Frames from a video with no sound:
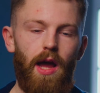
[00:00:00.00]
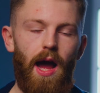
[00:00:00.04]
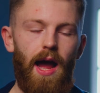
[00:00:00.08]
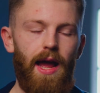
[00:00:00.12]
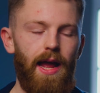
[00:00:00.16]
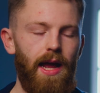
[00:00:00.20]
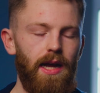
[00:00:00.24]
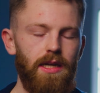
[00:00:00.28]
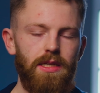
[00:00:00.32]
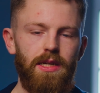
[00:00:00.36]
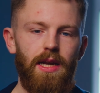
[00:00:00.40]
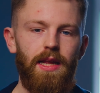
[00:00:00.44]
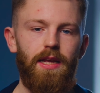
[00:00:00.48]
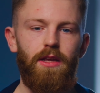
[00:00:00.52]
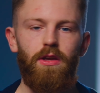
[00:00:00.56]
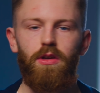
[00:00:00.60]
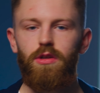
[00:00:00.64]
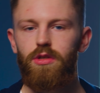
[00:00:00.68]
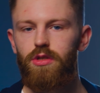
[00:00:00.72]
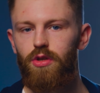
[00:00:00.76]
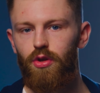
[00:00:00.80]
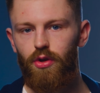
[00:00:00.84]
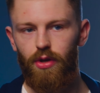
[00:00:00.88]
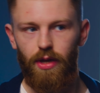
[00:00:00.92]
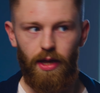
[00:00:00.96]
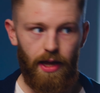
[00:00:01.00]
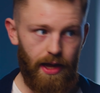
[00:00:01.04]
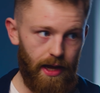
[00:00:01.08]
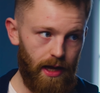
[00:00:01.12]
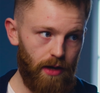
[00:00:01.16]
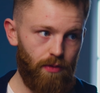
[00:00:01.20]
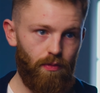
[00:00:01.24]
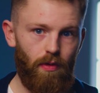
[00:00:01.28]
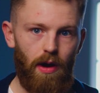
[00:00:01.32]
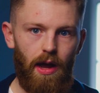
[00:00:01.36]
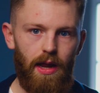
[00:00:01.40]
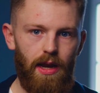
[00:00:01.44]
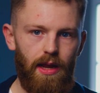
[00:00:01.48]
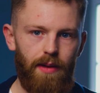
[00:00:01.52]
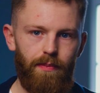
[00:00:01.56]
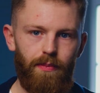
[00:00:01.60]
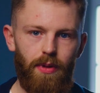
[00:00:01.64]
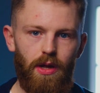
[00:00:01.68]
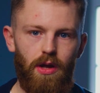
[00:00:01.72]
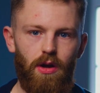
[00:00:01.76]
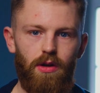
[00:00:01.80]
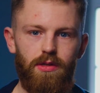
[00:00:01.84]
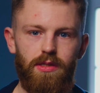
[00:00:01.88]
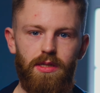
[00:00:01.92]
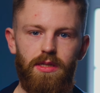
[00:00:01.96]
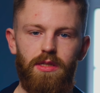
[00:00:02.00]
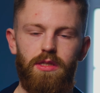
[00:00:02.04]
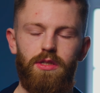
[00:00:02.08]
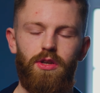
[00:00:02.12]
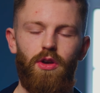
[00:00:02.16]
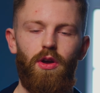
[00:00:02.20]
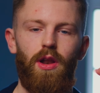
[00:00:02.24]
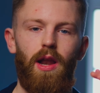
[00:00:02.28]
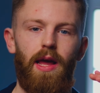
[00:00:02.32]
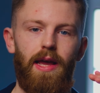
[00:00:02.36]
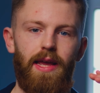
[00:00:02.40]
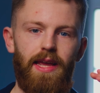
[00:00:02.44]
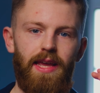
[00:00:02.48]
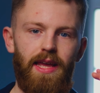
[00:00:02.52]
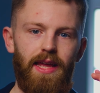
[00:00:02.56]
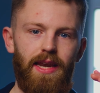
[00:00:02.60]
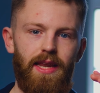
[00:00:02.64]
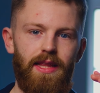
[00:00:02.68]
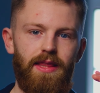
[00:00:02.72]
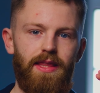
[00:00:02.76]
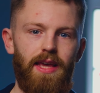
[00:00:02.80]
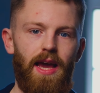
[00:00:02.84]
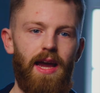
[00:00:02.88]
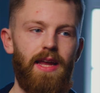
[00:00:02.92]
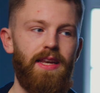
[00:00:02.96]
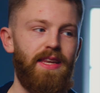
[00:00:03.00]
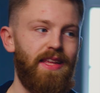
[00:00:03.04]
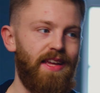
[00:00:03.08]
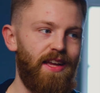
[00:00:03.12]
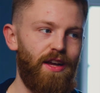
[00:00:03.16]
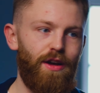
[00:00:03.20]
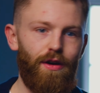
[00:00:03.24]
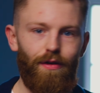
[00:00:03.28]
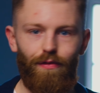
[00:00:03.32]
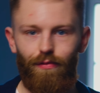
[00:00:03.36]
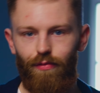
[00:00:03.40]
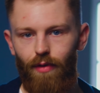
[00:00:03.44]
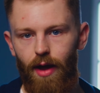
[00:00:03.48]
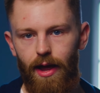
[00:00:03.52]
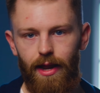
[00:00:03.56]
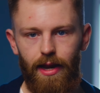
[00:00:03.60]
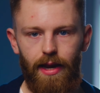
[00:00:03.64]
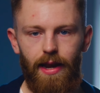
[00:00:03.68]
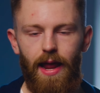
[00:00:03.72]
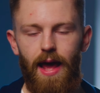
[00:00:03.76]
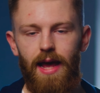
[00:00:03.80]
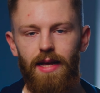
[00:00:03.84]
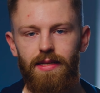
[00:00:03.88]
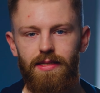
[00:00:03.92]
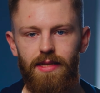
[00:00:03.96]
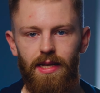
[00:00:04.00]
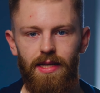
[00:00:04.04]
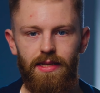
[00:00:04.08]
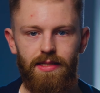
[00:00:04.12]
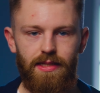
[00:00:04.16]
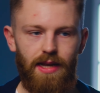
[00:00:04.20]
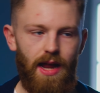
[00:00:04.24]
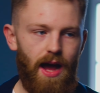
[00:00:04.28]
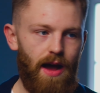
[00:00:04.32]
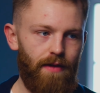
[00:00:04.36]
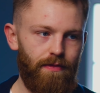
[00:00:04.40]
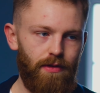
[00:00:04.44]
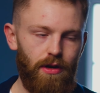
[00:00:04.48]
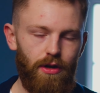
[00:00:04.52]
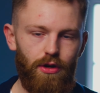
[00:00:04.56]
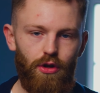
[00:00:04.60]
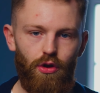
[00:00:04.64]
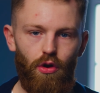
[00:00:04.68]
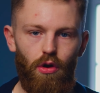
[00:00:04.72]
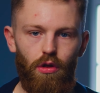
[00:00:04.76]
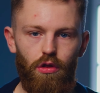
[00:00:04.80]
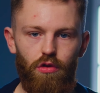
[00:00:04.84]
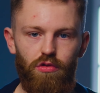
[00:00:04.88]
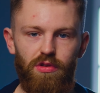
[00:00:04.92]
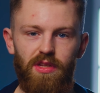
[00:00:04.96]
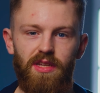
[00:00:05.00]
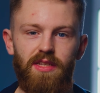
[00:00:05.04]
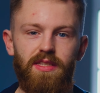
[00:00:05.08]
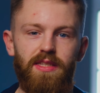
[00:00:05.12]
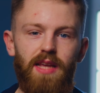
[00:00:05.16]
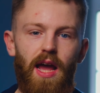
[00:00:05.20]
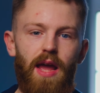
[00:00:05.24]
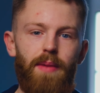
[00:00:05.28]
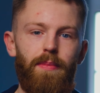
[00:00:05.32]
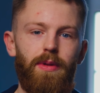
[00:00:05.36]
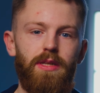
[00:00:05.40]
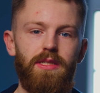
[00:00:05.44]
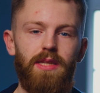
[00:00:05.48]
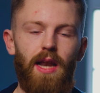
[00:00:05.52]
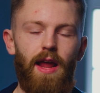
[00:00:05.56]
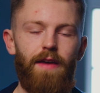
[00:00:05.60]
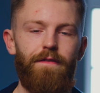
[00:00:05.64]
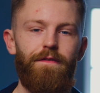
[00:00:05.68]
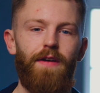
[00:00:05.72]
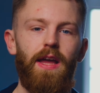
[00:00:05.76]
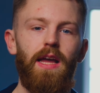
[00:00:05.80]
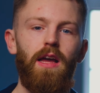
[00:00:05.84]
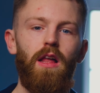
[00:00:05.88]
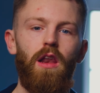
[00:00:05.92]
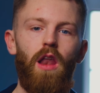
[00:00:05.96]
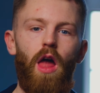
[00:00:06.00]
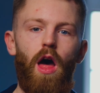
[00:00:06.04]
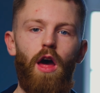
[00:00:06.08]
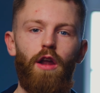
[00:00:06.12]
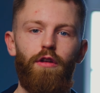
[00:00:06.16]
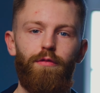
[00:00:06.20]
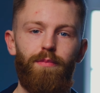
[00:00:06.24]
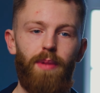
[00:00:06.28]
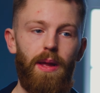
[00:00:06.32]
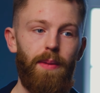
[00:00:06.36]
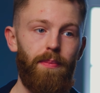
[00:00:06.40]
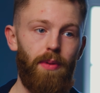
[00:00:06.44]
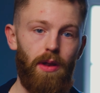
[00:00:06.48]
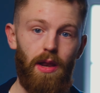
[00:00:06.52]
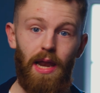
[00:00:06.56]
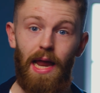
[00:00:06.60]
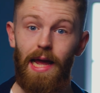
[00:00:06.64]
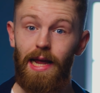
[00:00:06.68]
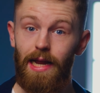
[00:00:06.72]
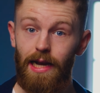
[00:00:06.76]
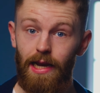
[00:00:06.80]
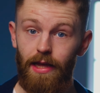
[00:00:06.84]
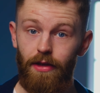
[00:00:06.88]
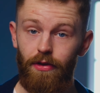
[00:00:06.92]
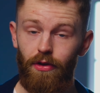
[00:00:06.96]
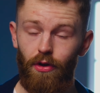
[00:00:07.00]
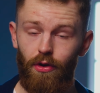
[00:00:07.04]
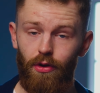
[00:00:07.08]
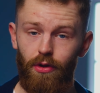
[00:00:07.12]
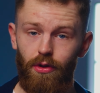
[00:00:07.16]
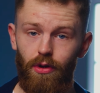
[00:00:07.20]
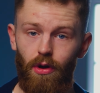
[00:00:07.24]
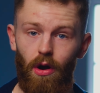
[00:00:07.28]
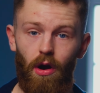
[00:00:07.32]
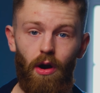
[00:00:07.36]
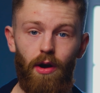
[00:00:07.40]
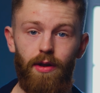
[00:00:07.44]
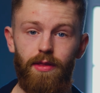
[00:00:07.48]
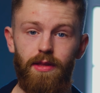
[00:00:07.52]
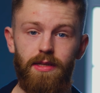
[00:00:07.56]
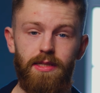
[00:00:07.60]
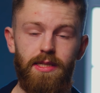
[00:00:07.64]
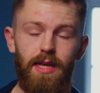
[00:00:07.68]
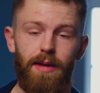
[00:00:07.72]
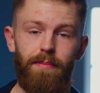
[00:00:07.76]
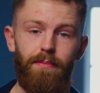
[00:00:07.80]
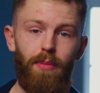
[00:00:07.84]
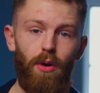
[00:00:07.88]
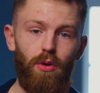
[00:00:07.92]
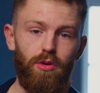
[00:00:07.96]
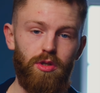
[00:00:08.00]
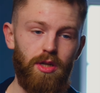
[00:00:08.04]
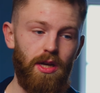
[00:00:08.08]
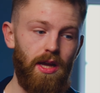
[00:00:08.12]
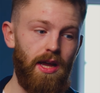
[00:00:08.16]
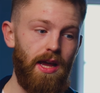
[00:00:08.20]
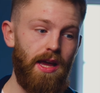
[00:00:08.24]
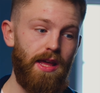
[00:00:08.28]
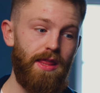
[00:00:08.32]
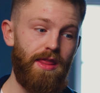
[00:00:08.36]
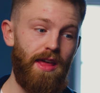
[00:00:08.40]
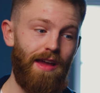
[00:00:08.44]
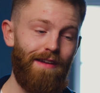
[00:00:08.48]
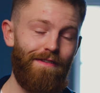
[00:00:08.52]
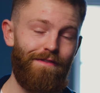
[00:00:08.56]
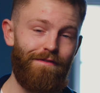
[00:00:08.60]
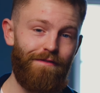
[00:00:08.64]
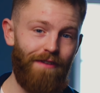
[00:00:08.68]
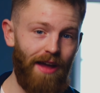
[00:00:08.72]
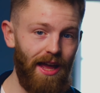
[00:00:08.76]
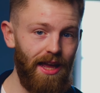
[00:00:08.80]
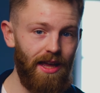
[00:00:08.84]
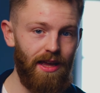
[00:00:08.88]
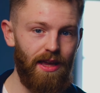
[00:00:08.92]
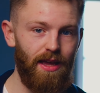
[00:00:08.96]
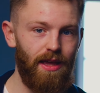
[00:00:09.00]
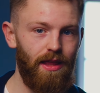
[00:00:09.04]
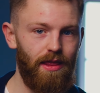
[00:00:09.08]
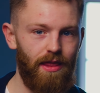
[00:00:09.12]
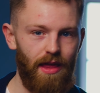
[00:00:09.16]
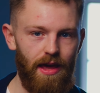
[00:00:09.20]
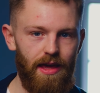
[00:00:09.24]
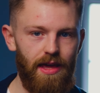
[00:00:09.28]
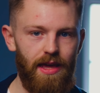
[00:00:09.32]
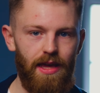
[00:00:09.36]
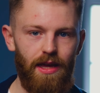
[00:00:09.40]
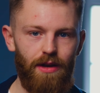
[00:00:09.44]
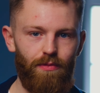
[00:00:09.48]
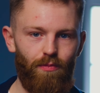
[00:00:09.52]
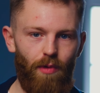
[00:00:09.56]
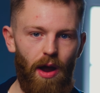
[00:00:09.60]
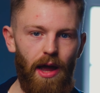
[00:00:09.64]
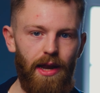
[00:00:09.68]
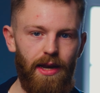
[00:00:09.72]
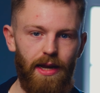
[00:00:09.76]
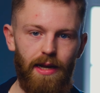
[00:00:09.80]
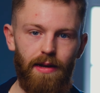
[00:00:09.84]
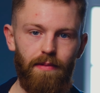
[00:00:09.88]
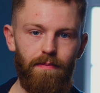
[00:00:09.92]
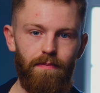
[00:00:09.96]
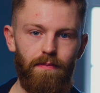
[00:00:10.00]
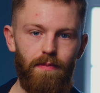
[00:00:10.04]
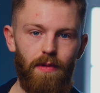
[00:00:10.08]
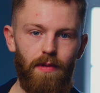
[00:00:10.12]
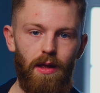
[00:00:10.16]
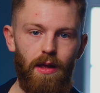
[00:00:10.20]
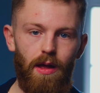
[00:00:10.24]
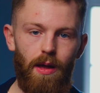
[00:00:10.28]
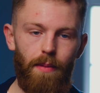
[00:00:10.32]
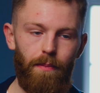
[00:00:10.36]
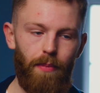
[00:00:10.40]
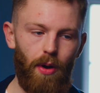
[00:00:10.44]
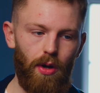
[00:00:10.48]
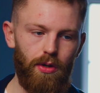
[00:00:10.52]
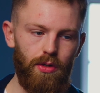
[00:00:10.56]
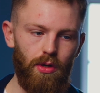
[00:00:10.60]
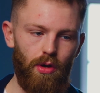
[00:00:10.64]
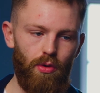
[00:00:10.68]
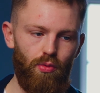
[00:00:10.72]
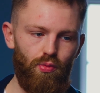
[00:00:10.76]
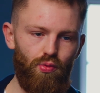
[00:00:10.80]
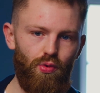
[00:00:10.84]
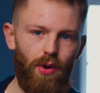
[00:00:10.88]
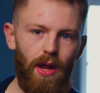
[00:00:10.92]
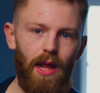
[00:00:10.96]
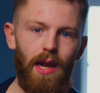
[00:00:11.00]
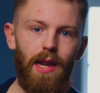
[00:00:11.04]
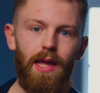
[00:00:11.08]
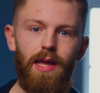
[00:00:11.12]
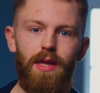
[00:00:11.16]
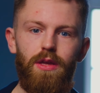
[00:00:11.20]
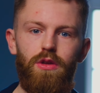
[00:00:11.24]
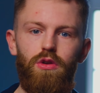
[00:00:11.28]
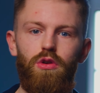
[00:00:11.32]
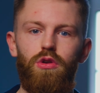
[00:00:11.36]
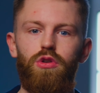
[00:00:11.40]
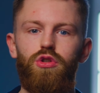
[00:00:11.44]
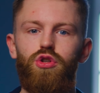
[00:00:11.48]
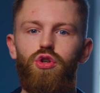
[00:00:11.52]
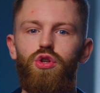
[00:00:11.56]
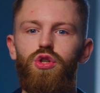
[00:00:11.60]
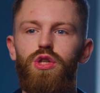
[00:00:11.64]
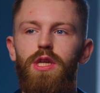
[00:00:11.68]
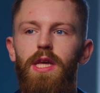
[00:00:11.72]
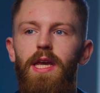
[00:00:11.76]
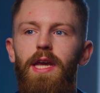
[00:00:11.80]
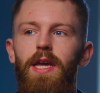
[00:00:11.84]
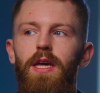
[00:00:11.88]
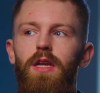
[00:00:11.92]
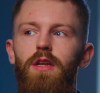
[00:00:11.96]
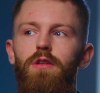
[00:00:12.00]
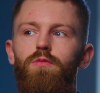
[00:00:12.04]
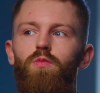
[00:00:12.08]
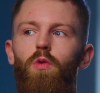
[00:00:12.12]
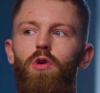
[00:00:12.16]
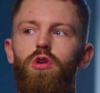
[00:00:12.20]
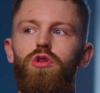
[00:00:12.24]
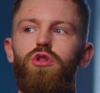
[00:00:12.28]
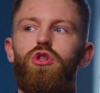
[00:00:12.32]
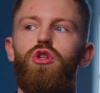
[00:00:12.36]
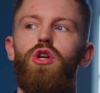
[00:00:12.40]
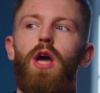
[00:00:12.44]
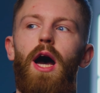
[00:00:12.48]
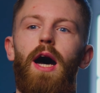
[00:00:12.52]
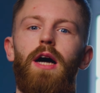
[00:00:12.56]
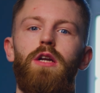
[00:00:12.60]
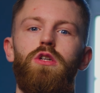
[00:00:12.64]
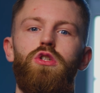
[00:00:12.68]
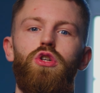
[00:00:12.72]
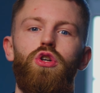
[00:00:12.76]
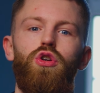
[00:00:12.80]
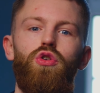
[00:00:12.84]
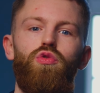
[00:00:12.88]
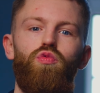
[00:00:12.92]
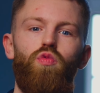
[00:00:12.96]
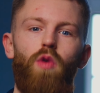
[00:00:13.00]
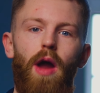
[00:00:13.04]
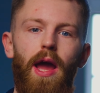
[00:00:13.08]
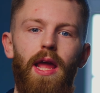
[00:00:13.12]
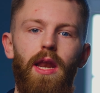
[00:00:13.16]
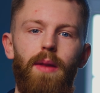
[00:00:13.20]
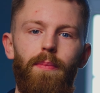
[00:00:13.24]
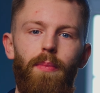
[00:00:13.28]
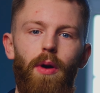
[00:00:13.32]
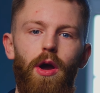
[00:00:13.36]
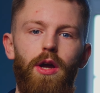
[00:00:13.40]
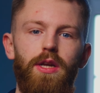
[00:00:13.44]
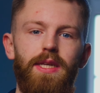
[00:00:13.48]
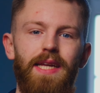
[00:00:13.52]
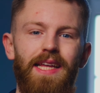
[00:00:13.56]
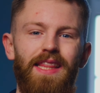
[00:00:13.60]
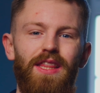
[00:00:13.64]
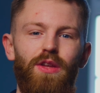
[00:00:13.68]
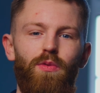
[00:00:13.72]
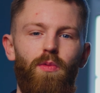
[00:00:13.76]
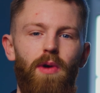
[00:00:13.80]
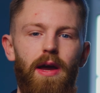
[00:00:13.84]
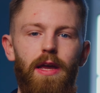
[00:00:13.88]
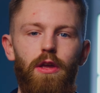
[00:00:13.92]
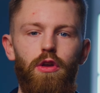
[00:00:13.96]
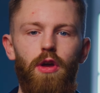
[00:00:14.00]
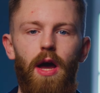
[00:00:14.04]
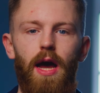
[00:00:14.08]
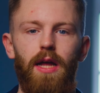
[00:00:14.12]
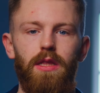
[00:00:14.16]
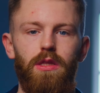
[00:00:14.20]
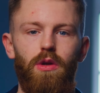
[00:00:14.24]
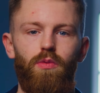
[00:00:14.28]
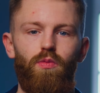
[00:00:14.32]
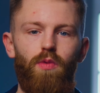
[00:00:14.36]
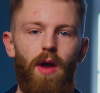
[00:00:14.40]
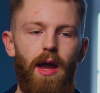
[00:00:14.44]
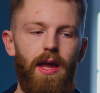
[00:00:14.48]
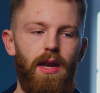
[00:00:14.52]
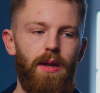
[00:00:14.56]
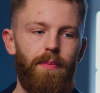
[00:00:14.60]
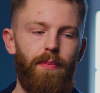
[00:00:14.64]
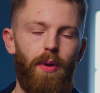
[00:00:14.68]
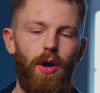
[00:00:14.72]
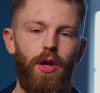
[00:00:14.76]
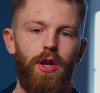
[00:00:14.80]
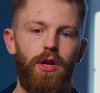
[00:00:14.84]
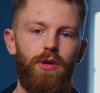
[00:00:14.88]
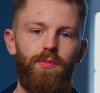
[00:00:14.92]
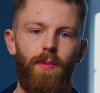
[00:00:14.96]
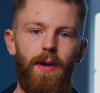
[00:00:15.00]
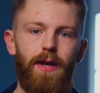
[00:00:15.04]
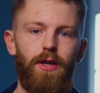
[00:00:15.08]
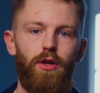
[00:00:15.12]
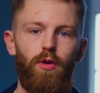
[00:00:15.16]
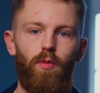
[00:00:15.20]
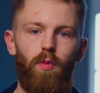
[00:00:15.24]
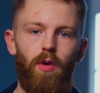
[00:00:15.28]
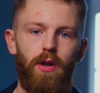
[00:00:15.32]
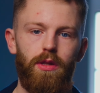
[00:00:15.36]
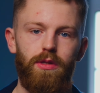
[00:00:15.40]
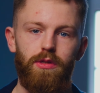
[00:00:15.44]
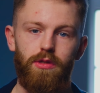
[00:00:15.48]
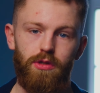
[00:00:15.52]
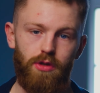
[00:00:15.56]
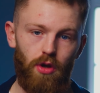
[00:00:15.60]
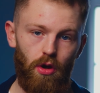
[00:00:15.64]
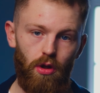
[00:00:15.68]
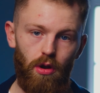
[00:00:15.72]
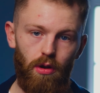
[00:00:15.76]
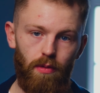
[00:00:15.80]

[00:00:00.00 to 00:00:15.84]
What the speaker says: I actually used to hate writing because in school I hated the idea of writing essays and having to do all those assignments, and I think a lot of people, likely you, are in the same boat. They think they hate writing, but really you just hated what you had to write about and the way you had to write about it when you were in school.